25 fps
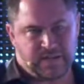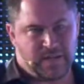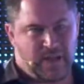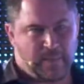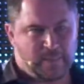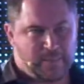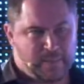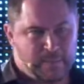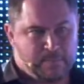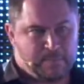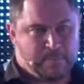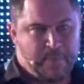I'm
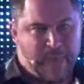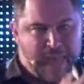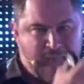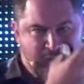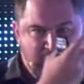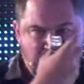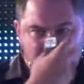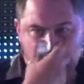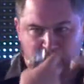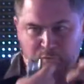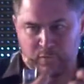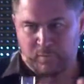being
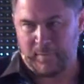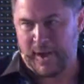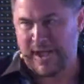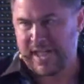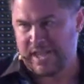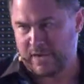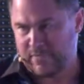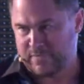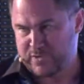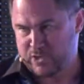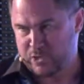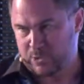paid for my
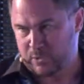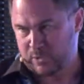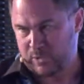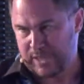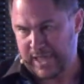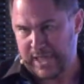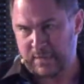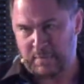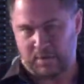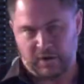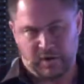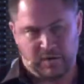individual
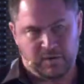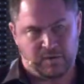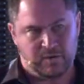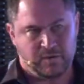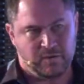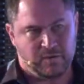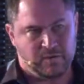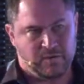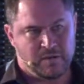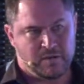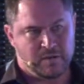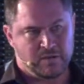labor.
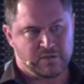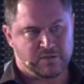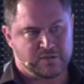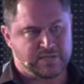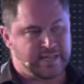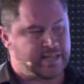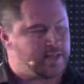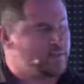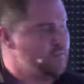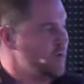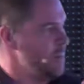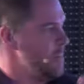Just
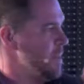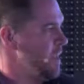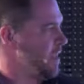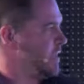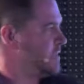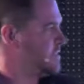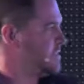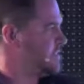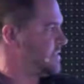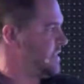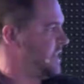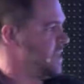like if I make a
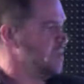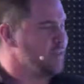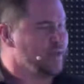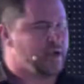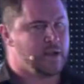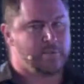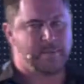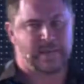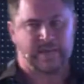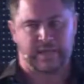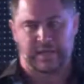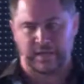sale and I
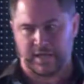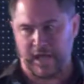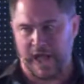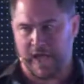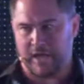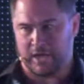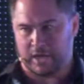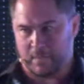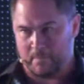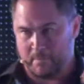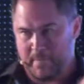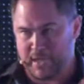make a
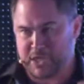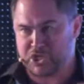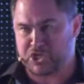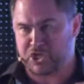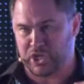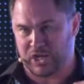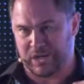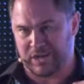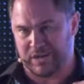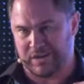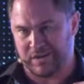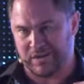
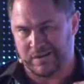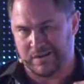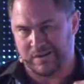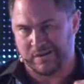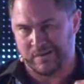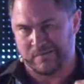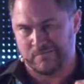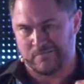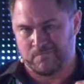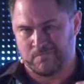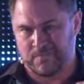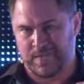commission,
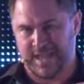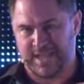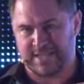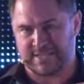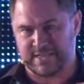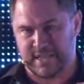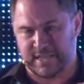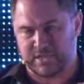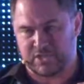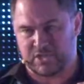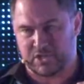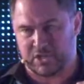that's
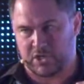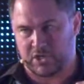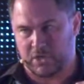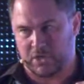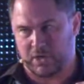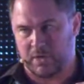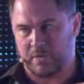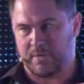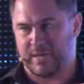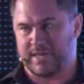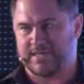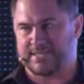not a
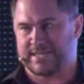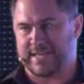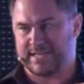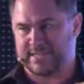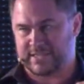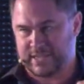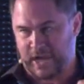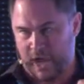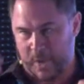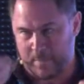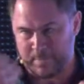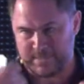security because that's
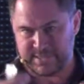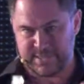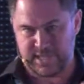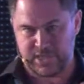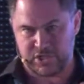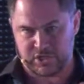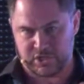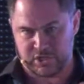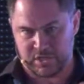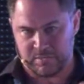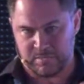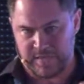
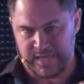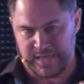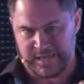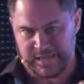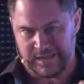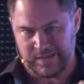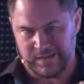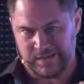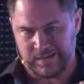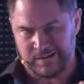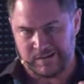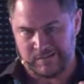compensation to me
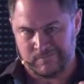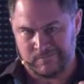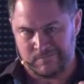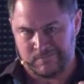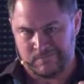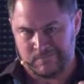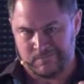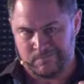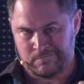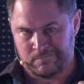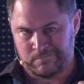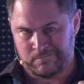
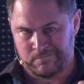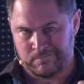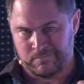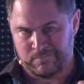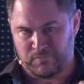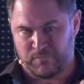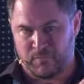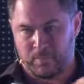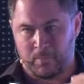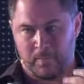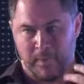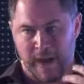
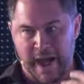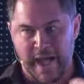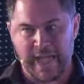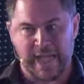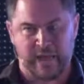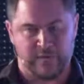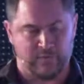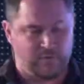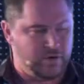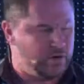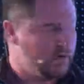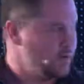for my
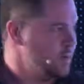effort.